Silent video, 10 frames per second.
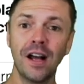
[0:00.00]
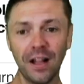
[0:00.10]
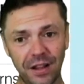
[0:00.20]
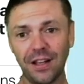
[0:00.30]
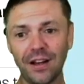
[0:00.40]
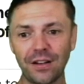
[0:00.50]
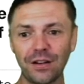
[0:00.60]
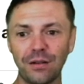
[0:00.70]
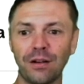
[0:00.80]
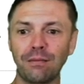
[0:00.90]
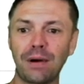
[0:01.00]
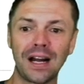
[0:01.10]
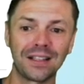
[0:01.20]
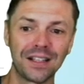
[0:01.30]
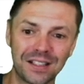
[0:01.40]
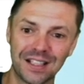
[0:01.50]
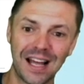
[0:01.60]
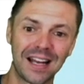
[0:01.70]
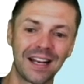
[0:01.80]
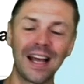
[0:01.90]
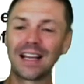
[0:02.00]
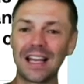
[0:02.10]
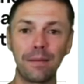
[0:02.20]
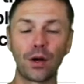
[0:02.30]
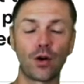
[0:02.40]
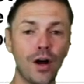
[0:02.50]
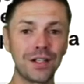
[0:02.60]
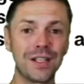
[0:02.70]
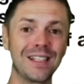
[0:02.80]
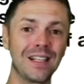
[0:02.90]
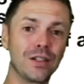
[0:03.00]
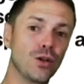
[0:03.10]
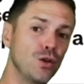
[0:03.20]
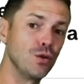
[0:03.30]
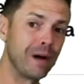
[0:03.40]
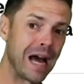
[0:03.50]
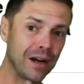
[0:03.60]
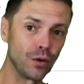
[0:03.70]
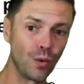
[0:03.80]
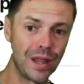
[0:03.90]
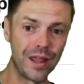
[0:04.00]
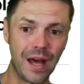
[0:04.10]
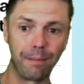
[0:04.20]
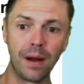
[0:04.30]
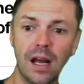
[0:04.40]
the other pilots that came across it to do battle with them.